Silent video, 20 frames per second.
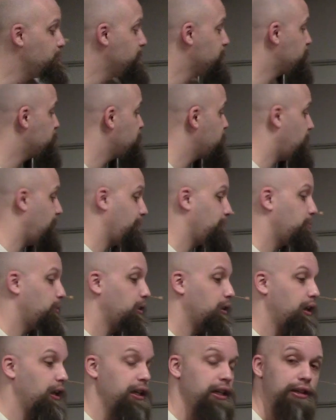would still have
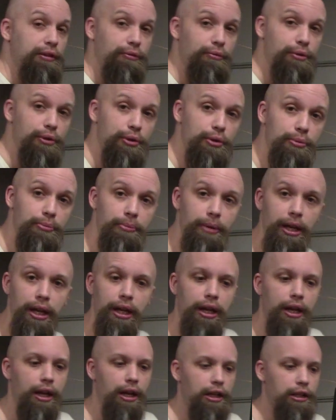plenty of room
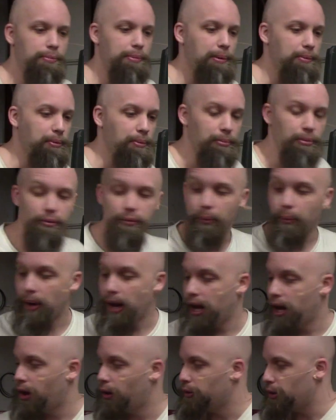to be able to move
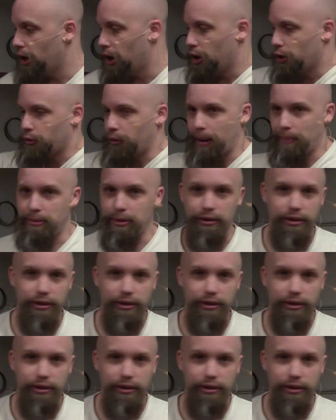around, grab your